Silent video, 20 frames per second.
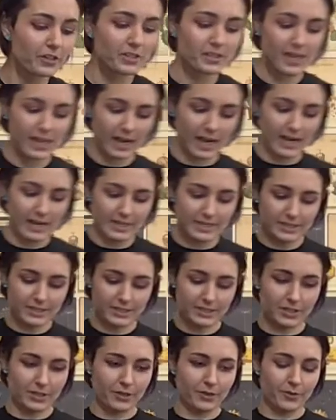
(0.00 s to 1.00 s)
thing I need to
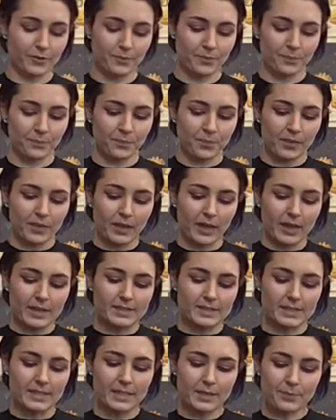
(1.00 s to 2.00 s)
do
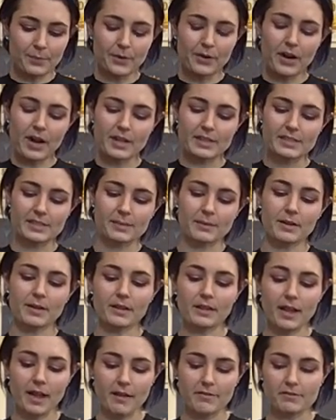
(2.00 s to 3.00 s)
is I need to put on some
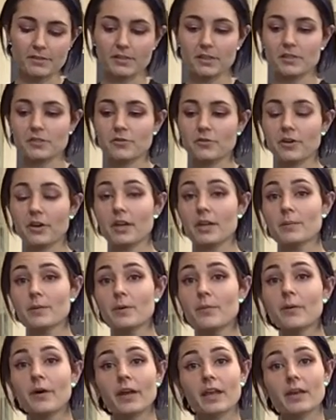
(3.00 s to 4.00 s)
gloves because we're going to be
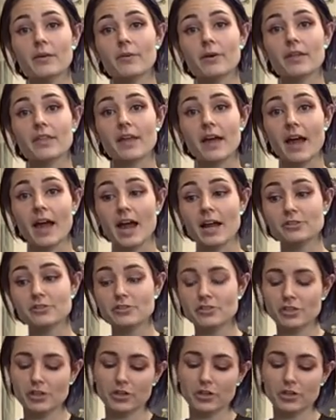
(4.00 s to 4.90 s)
working with hydrogen